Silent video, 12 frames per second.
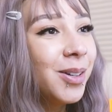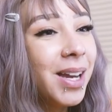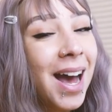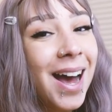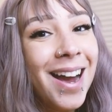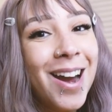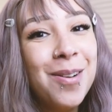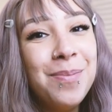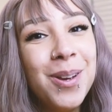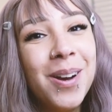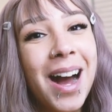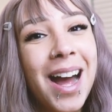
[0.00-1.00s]
so yeah, I
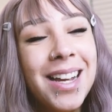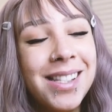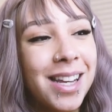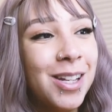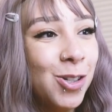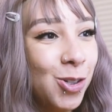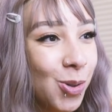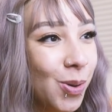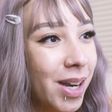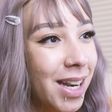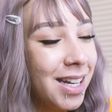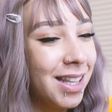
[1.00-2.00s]
hope you guys
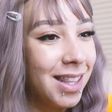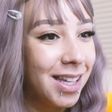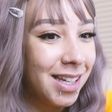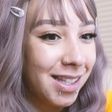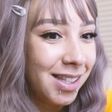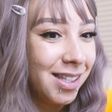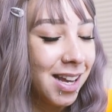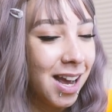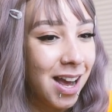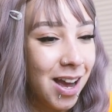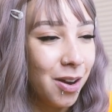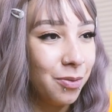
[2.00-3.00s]
enjoyed this
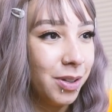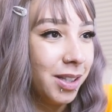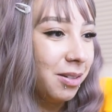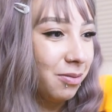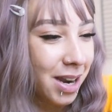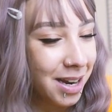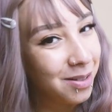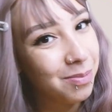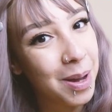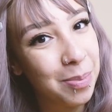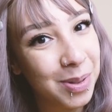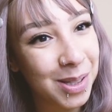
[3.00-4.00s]
uh, really
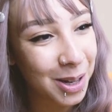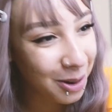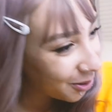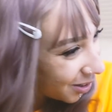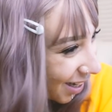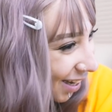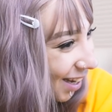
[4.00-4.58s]
random episode.